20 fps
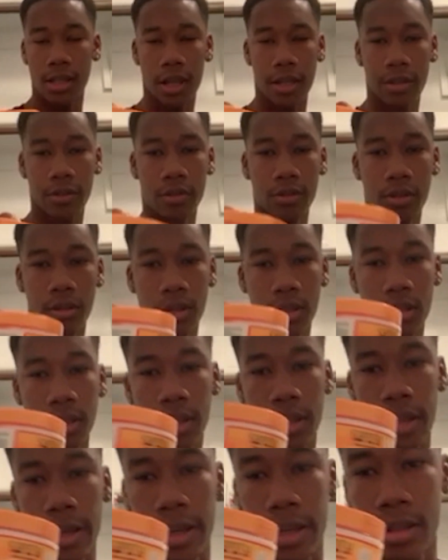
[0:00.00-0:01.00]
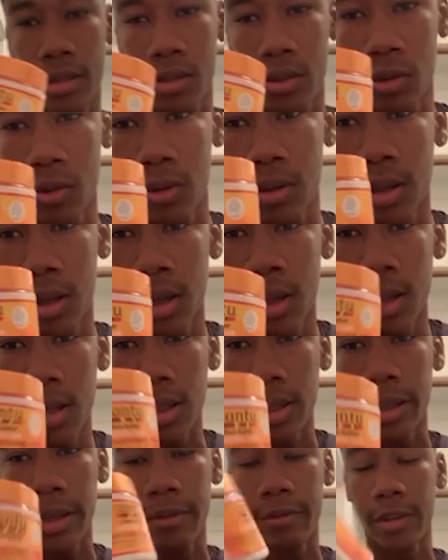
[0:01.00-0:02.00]
I use Cantu
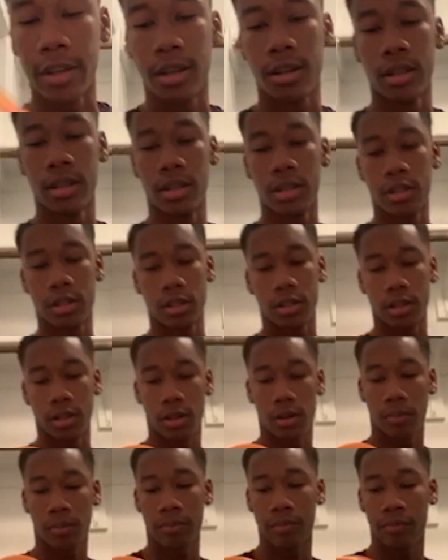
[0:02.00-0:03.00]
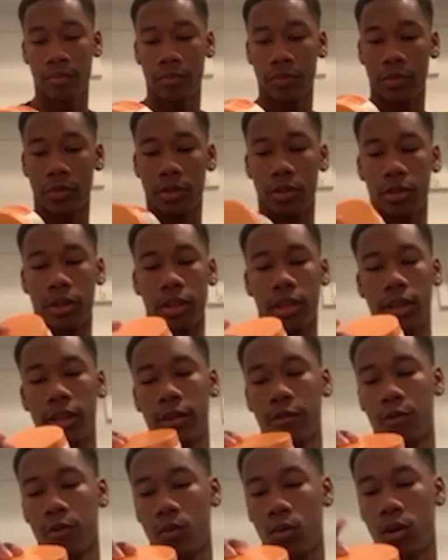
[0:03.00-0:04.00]
leave-in conditioner. You can get
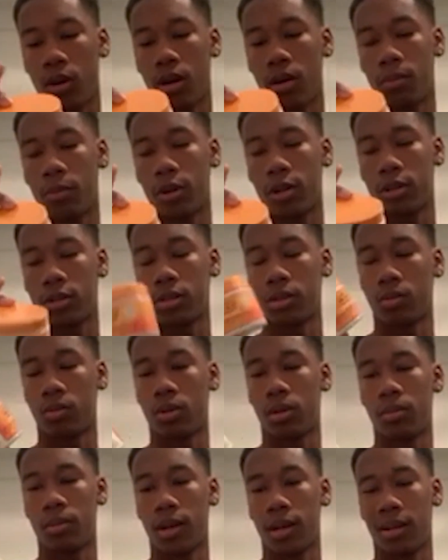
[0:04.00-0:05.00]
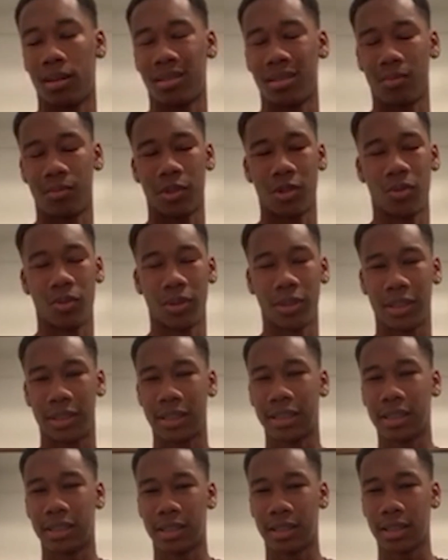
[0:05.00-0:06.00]
that from Walmart or somewhere about between
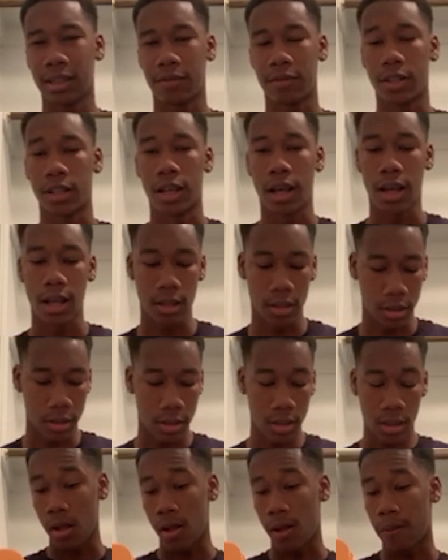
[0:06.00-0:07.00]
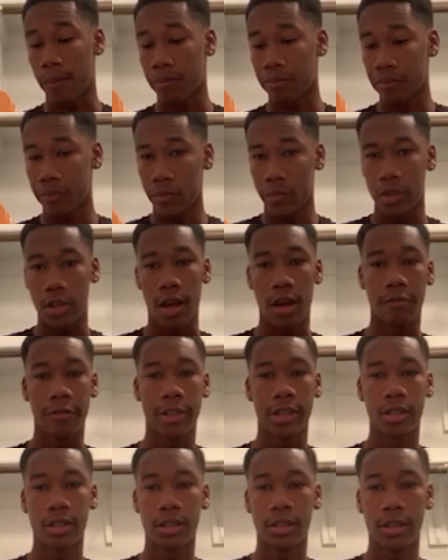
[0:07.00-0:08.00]
$6 and $7.
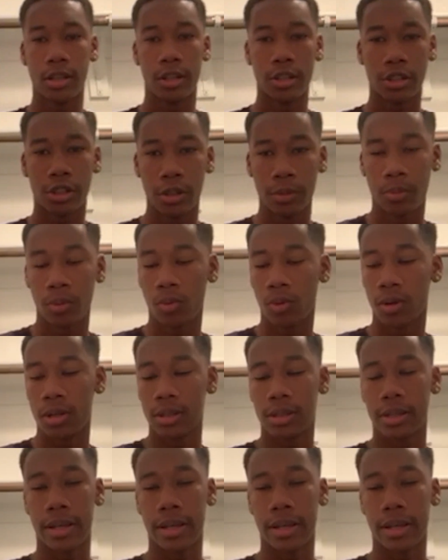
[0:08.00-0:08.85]
Obviously there's cheaper ones.